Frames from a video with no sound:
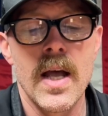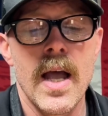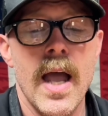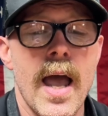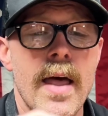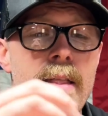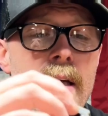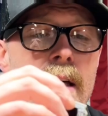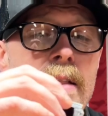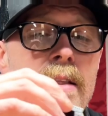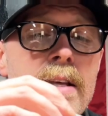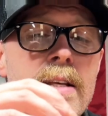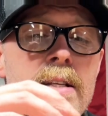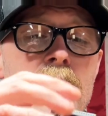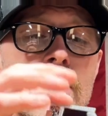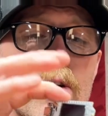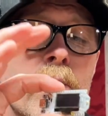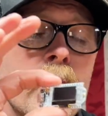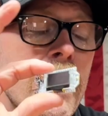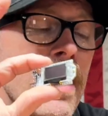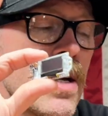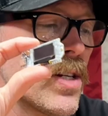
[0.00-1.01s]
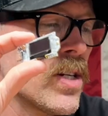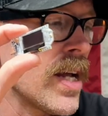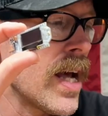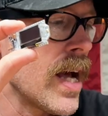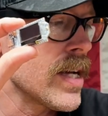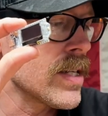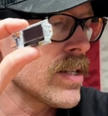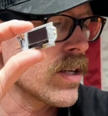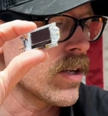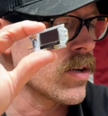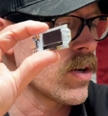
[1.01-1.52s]
And then these little
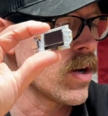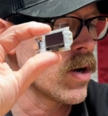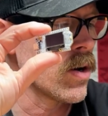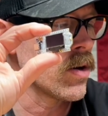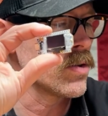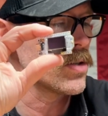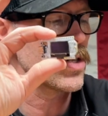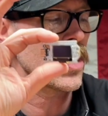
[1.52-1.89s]
Meshtastic nodes